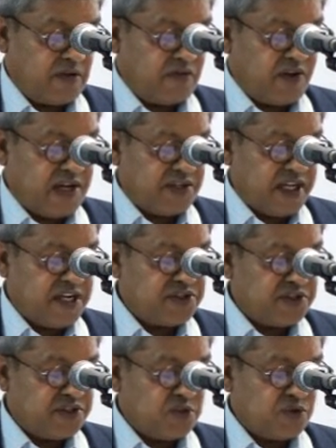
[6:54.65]
French
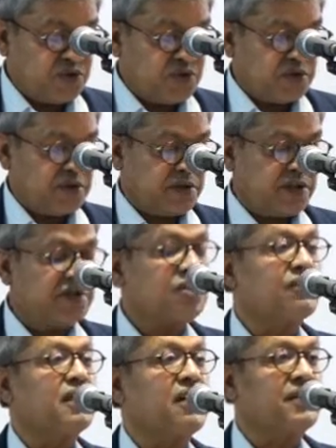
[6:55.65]
institutions
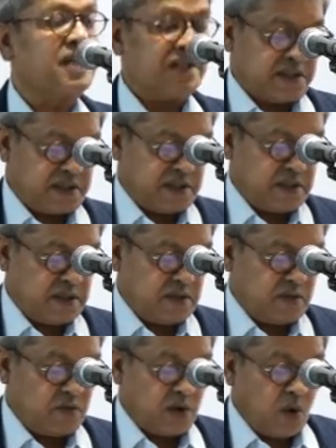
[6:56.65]
of governance
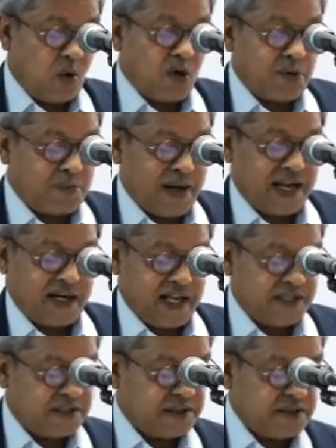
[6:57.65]
were all but
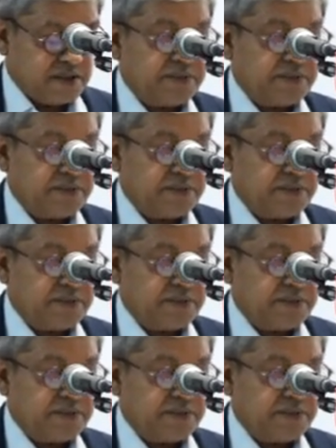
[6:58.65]
paralyzed.